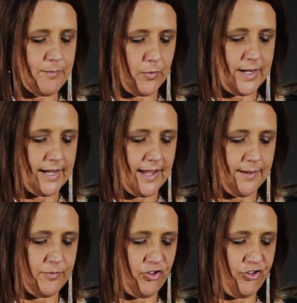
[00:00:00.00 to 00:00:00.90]
but when it
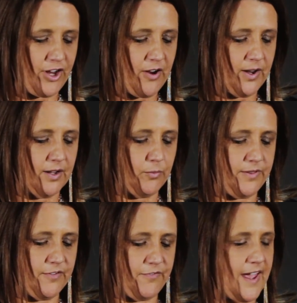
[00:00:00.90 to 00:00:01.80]
came to sharing it
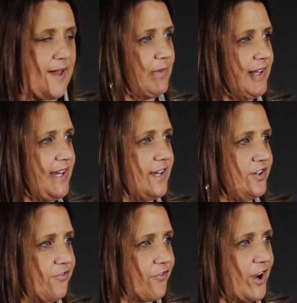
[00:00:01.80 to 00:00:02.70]
with your family
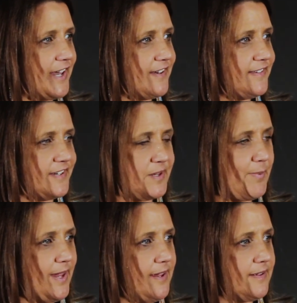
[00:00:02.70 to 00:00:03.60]
and your friends and your
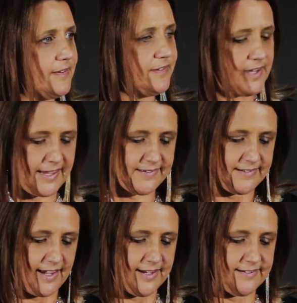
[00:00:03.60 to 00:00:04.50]
peers, you
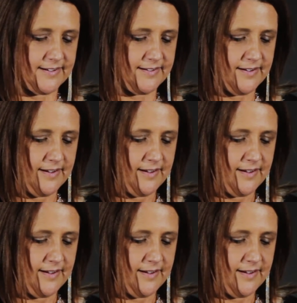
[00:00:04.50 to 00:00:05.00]
hesitated